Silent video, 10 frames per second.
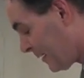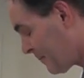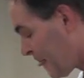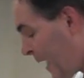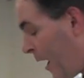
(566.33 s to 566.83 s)
me.
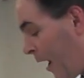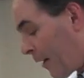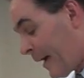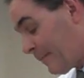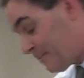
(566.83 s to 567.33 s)

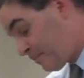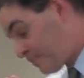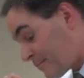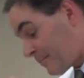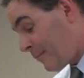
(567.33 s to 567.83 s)
All right,
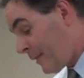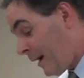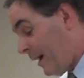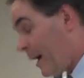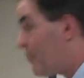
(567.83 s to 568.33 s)

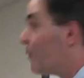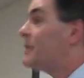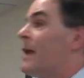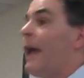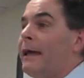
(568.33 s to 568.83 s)
but
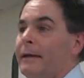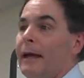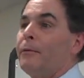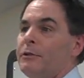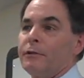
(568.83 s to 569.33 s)
we take it
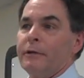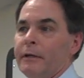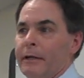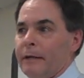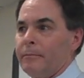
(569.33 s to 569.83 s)
and we turn
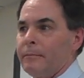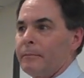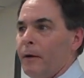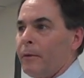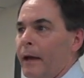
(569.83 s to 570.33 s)
it in,
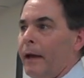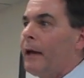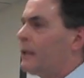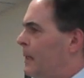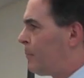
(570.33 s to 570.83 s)
okay,
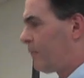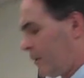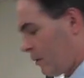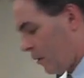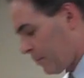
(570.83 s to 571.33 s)
and keep it for
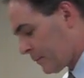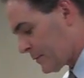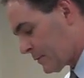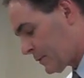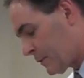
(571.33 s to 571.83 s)
your own
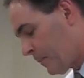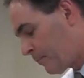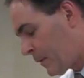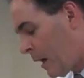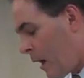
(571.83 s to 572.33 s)
purposes too.
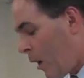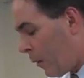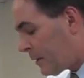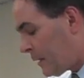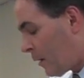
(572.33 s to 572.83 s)

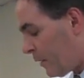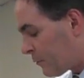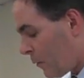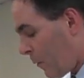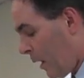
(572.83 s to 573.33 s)
One thing
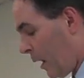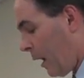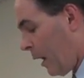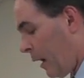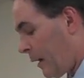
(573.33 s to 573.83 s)
also,
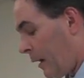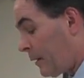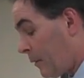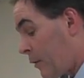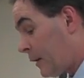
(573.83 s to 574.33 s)

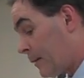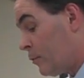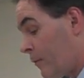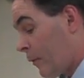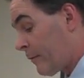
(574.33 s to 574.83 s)
another thing, I
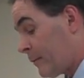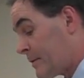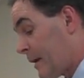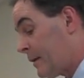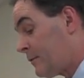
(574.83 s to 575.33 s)
move away from
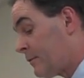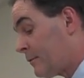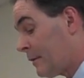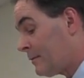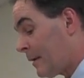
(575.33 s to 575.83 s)
attendance
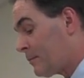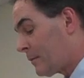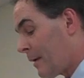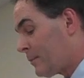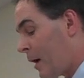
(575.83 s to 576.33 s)
is
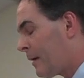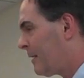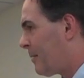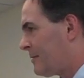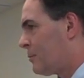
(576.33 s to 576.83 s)
I'm
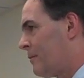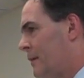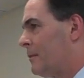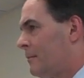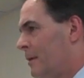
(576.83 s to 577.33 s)
talking about sort of
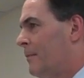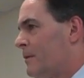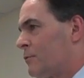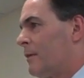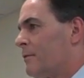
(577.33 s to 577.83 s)
the
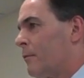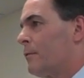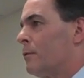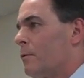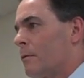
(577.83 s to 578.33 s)
administrative stuff
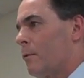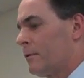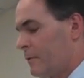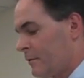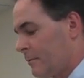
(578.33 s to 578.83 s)
we do through the
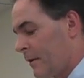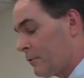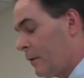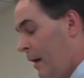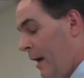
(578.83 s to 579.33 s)
course of the
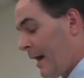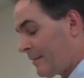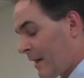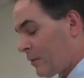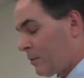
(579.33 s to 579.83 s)
semester, and
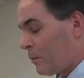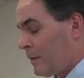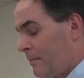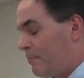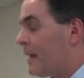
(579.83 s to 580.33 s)
I've got
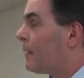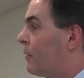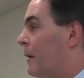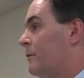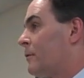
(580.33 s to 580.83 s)
3 big
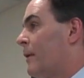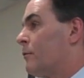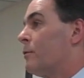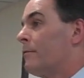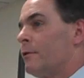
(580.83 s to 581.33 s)
things here we
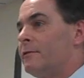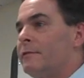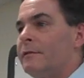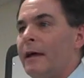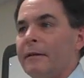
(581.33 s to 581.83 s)
have to do. The first
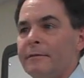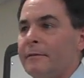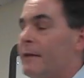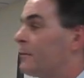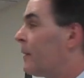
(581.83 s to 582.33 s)
is attendance,
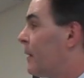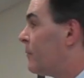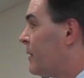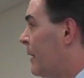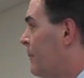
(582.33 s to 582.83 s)
and that's done
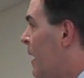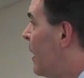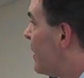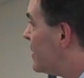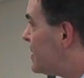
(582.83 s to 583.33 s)
every day.
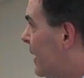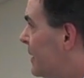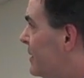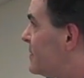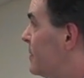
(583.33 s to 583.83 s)
The
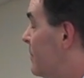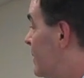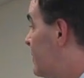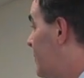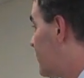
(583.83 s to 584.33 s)
second is the
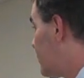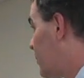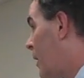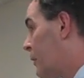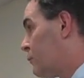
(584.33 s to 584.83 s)
mid-semester
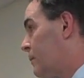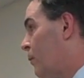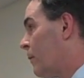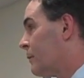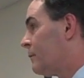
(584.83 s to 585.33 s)
progress
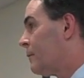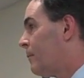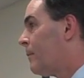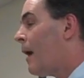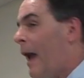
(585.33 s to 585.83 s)
reports.
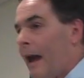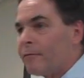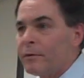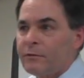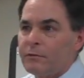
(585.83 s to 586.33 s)

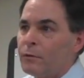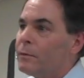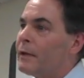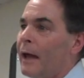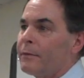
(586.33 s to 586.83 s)
Every
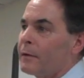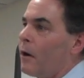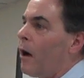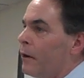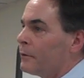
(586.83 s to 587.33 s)
student at the
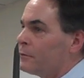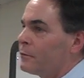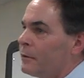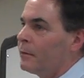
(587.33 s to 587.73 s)
college.